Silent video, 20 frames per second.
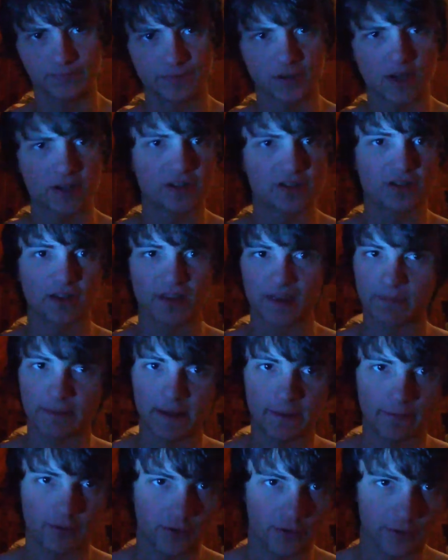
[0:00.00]
Not just, like, the
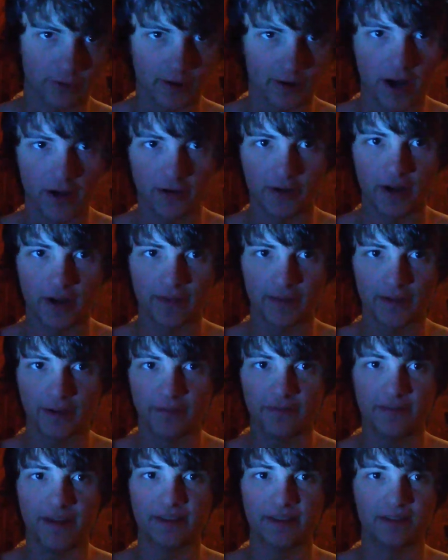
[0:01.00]
people on the ground. Not the
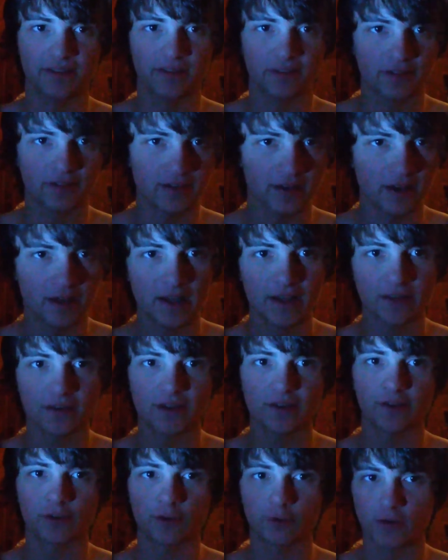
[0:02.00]
pheasants.
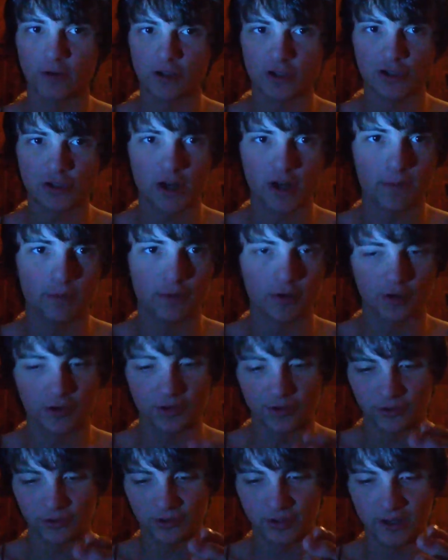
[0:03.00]
Not the sweatshop
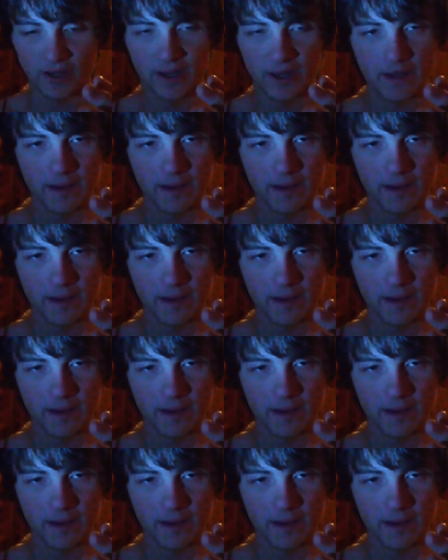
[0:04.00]
workers.